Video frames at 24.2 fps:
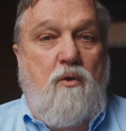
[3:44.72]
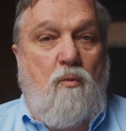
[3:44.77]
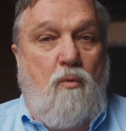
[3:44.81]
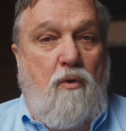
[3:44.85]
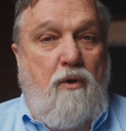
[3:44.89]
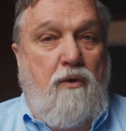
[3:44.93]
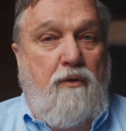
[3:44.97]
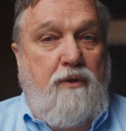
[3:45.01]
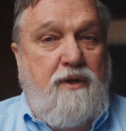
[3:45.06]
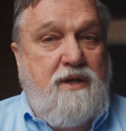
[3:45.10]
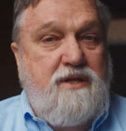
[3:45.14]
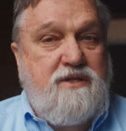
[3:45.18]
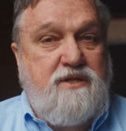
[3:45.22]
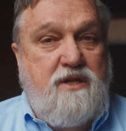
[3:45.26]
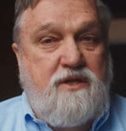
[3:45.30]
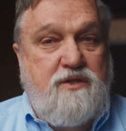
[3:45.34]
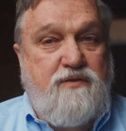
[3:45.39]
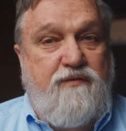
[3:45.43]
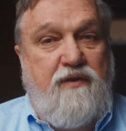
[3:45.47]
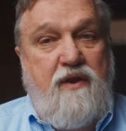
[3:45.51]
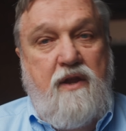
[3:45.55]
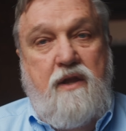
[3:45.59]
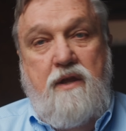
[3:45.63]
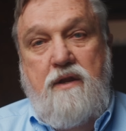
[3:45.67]
The world is
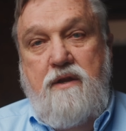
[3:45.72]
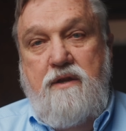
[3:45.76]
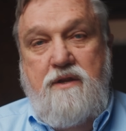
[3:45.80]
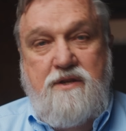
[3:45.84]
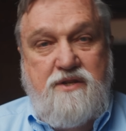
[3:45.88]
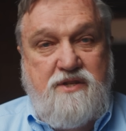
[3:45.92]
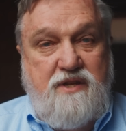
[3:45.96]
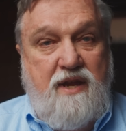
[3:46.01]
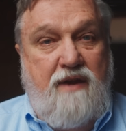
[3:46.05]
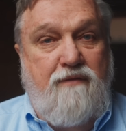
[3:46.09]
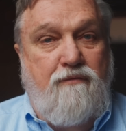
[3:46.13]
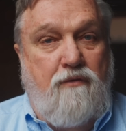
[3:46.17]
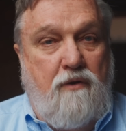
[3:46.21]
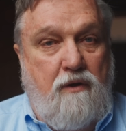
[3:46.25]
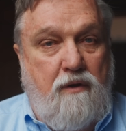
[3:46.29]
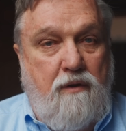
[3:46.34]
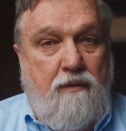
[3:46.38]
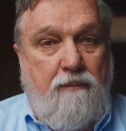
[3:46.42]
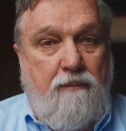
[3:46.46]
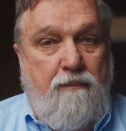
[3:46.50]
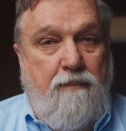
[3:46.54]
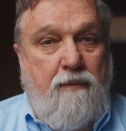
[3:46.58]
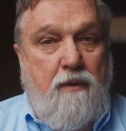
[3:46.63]
as fecund as ever.